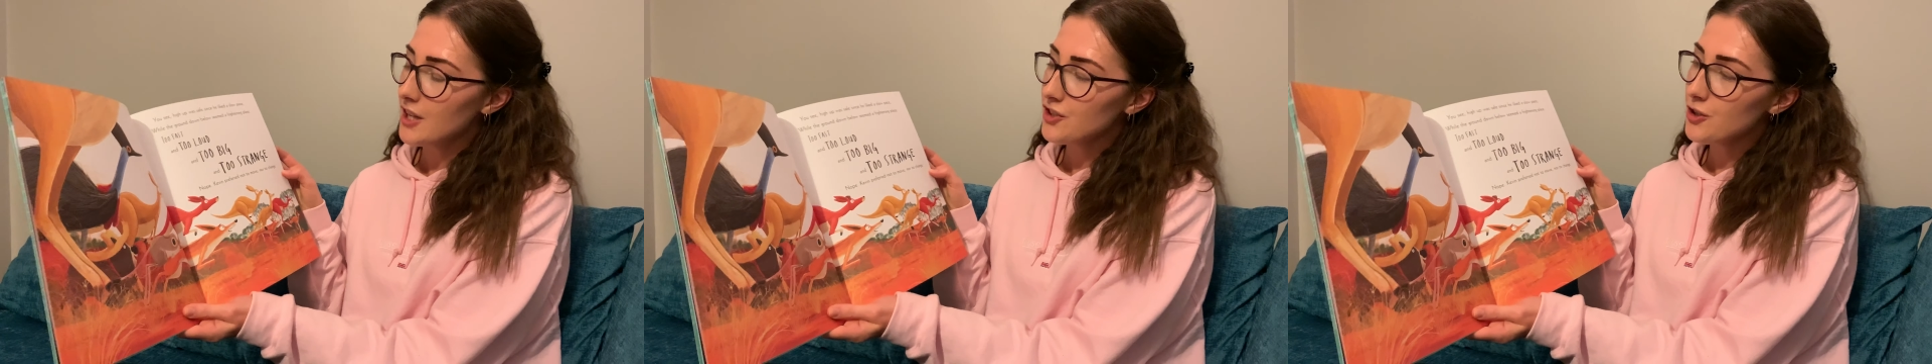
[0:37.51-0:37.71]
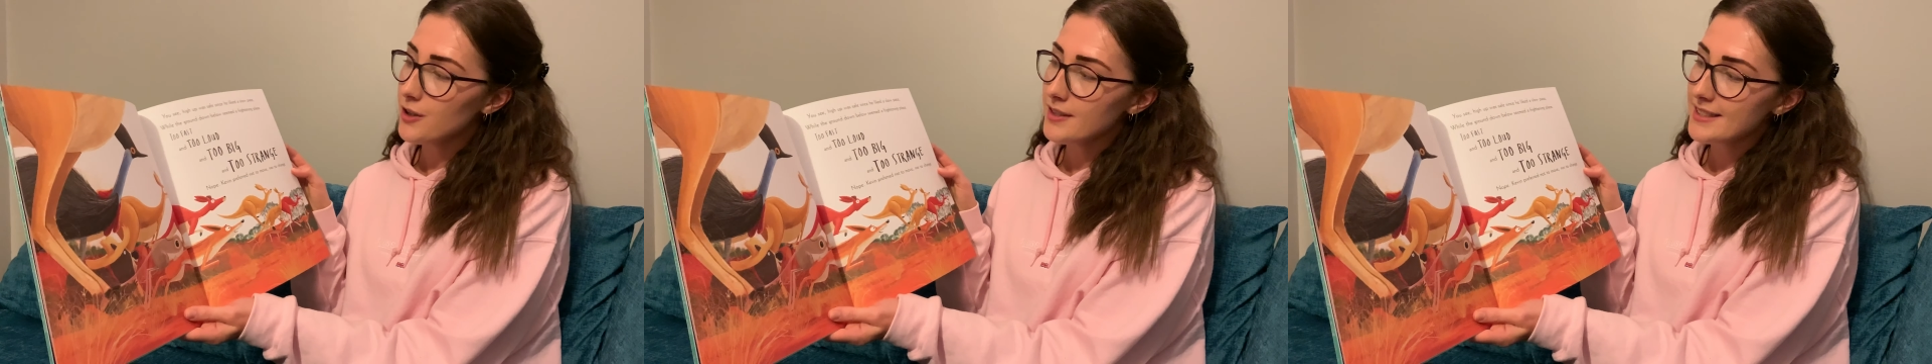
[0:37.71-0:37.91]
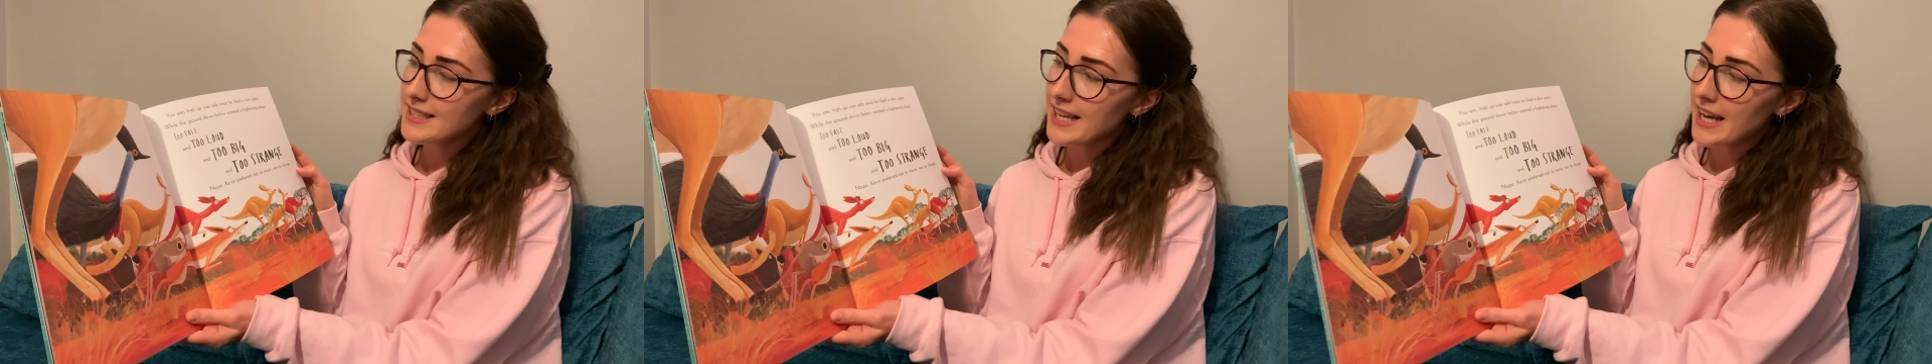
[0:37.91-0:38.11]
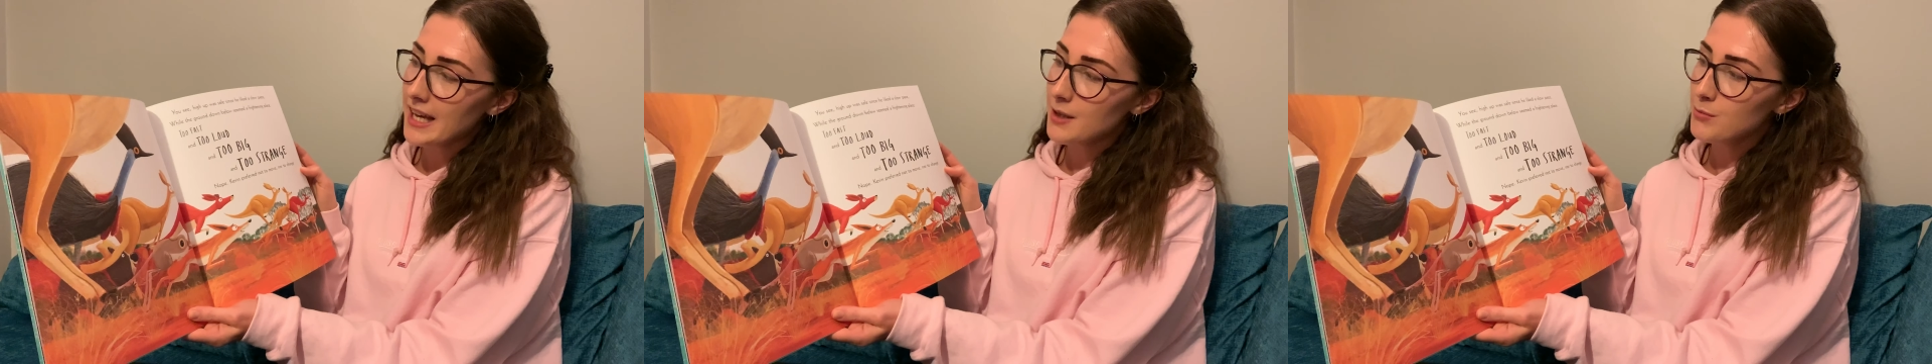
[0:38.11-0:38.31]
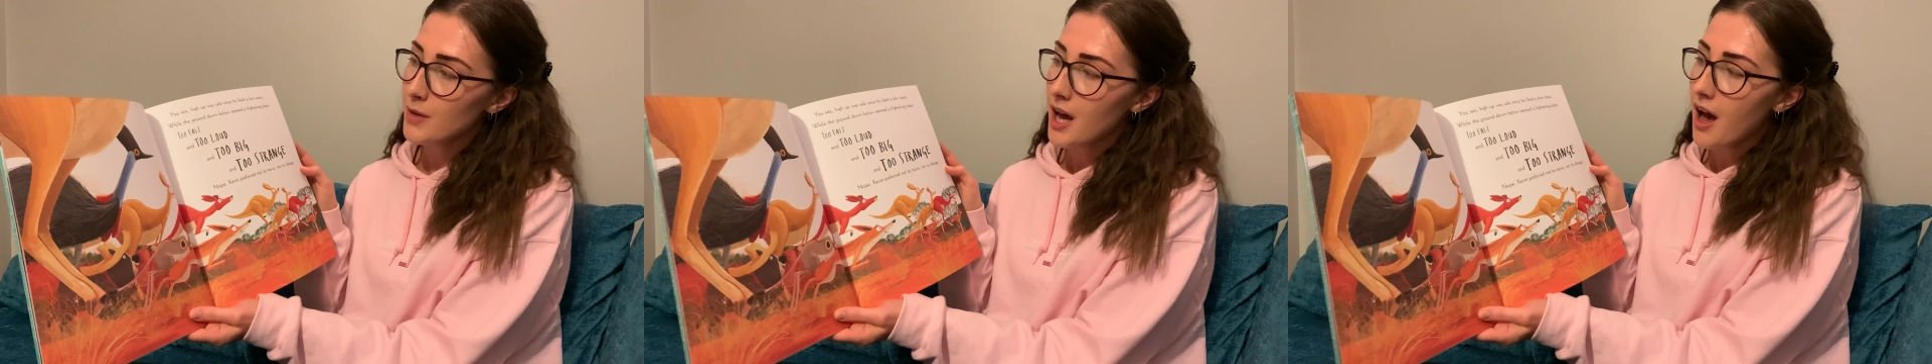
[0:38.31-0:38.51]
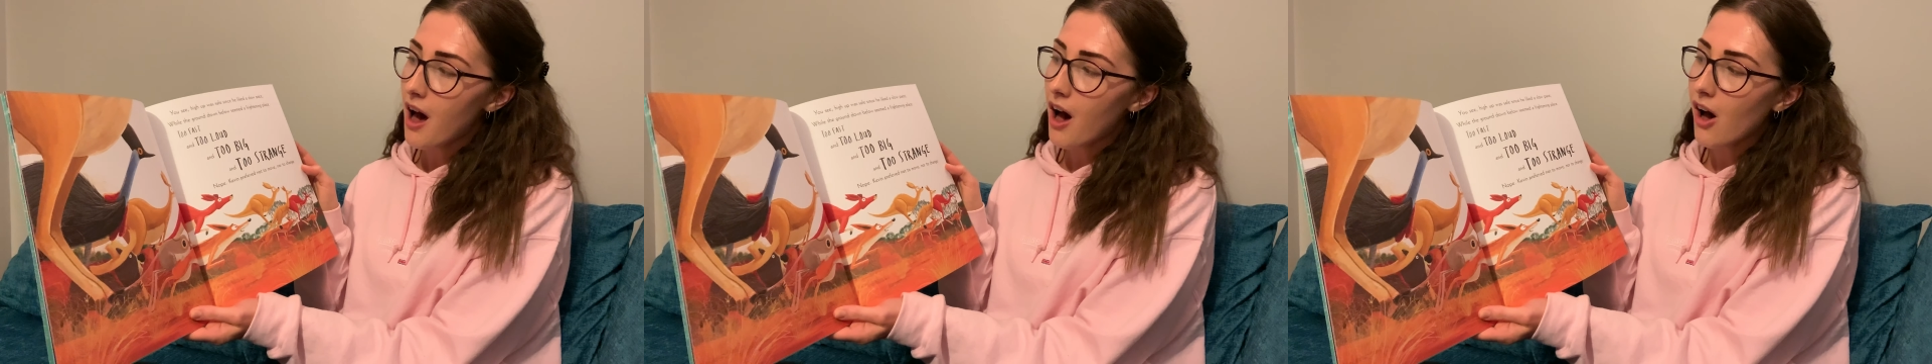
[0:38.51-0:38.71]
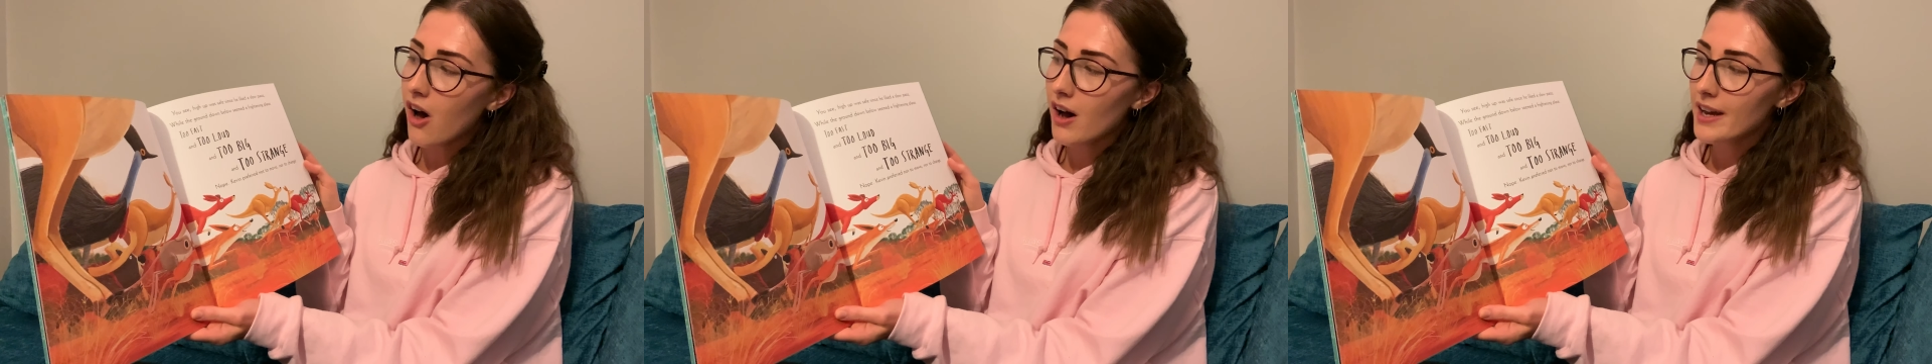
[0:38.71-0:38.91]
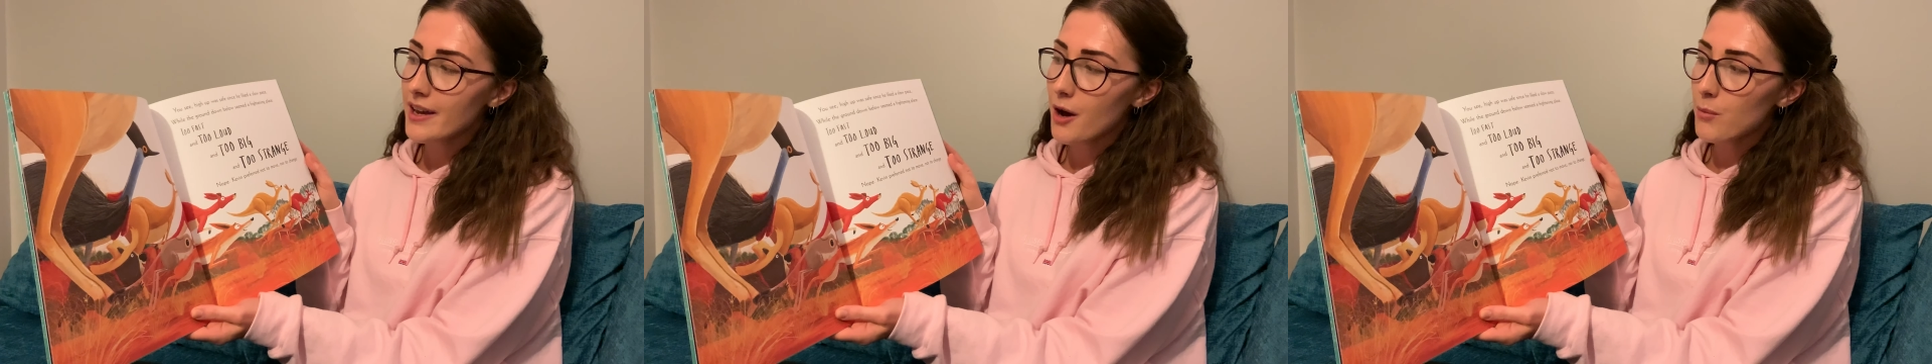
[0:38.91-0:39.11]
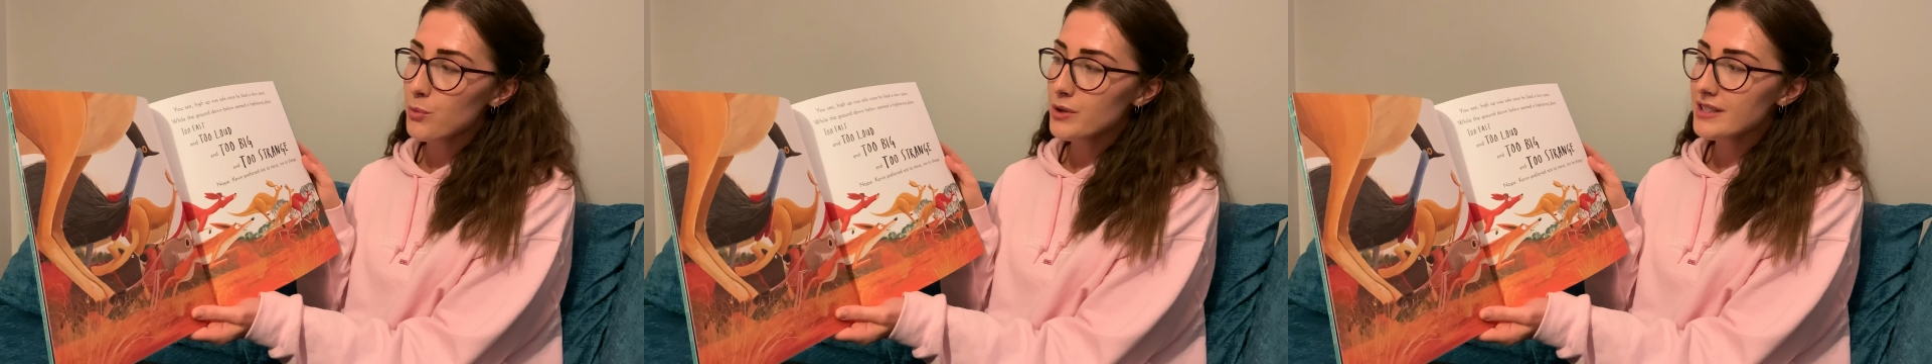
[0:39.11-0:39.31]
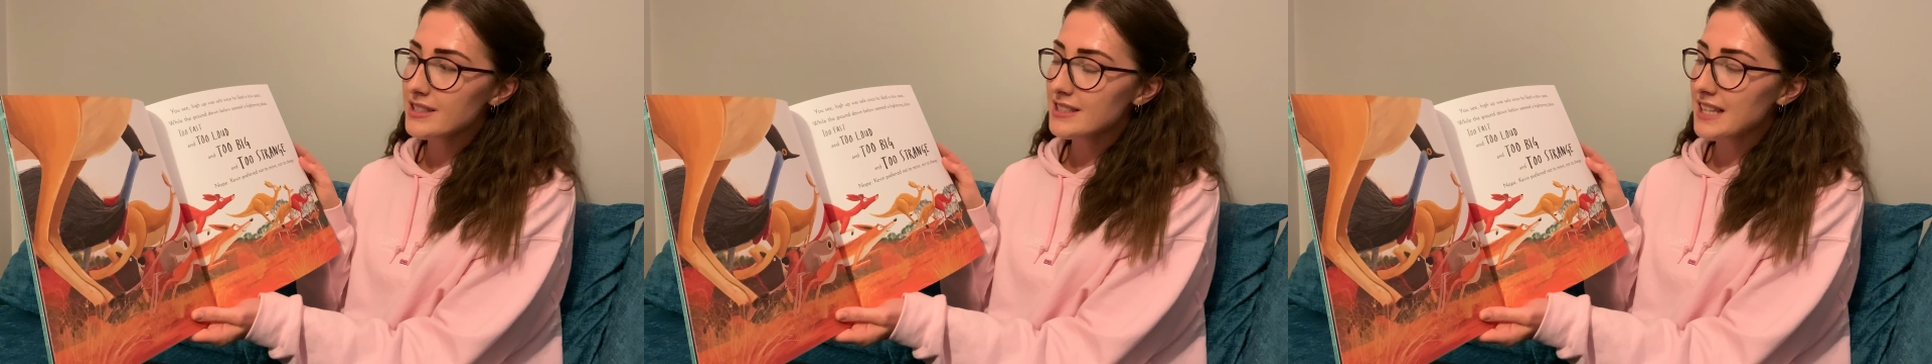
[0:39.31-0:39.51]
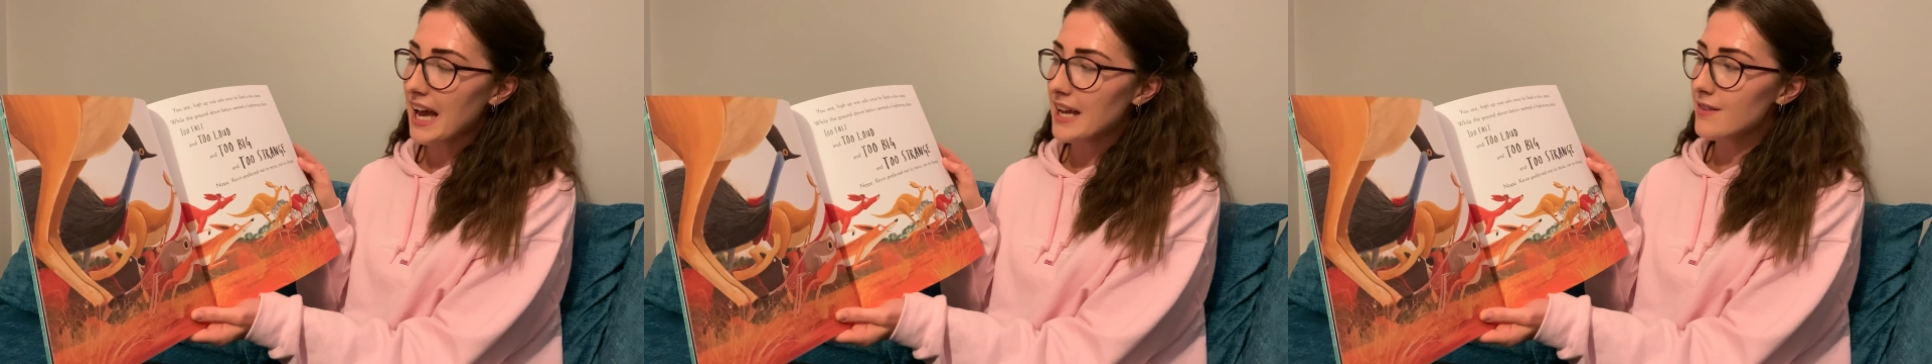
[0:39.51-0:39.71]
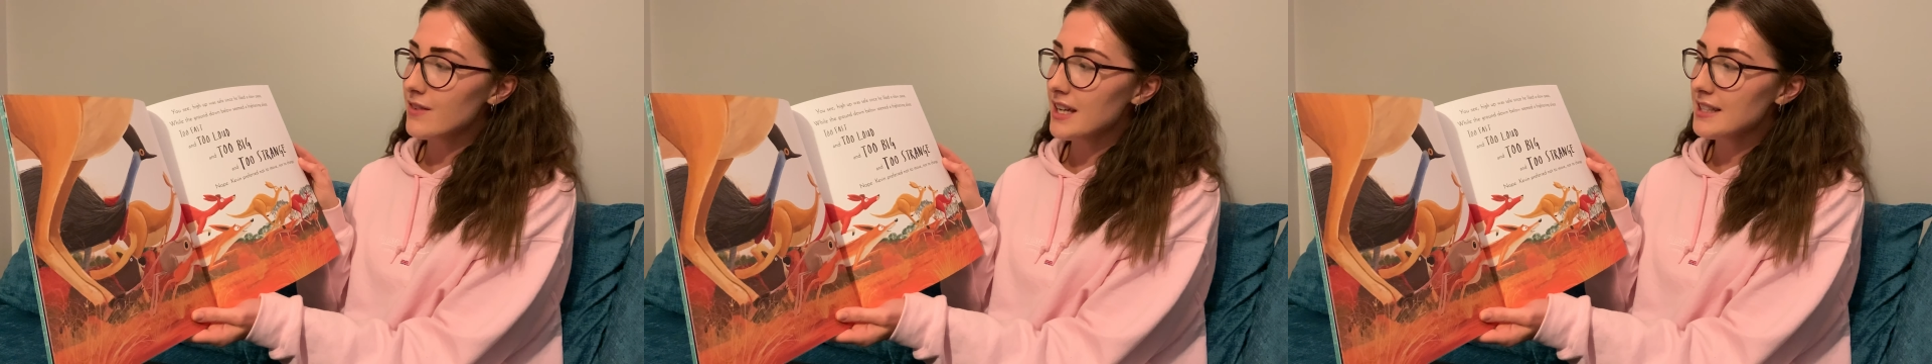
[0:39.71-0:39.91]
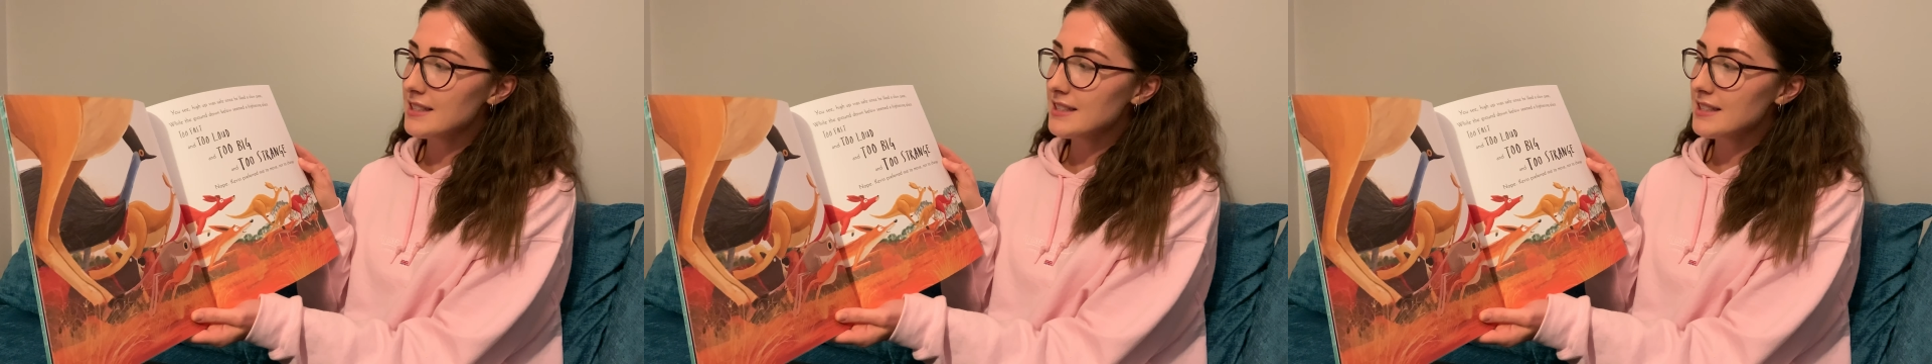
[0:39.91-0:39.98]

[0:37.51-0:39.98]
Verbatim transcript: You see, high up was safe